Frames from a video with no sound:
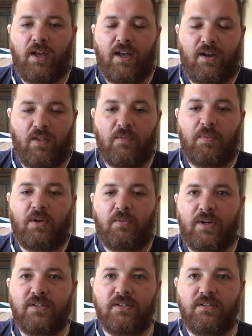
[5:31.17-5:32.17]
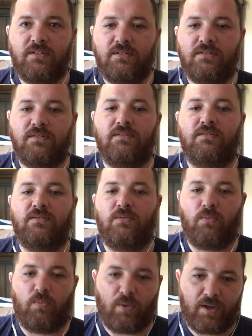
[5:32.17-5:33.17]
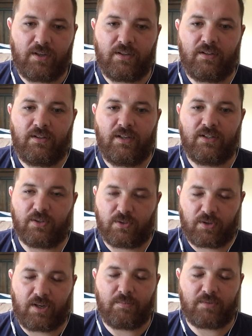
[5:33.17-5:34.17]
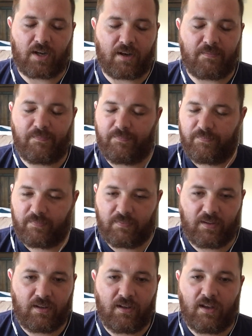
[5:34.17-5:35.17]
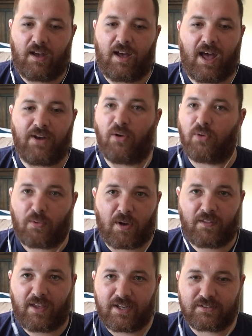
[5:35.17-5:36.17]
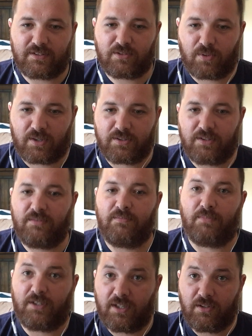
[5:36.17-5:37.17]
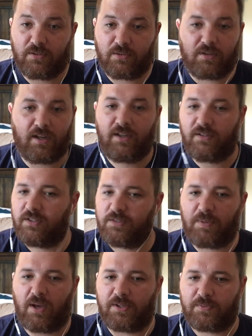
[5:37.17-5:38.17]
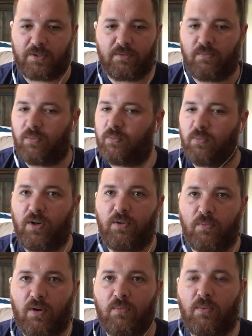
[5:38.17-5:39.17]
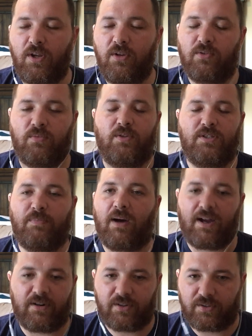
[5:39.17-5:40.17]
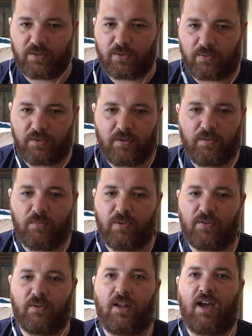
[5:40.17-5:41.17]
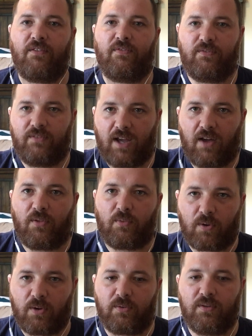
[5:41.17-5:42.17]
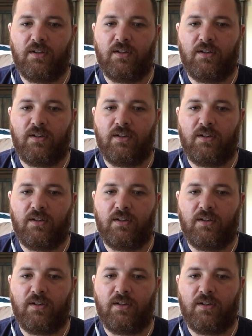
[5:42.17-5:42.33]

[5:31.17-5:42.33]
Another big question, what is your dream job? I don't know why they ask this question, but they do. And just be honest with them. What do you aspire to do with your life down the road?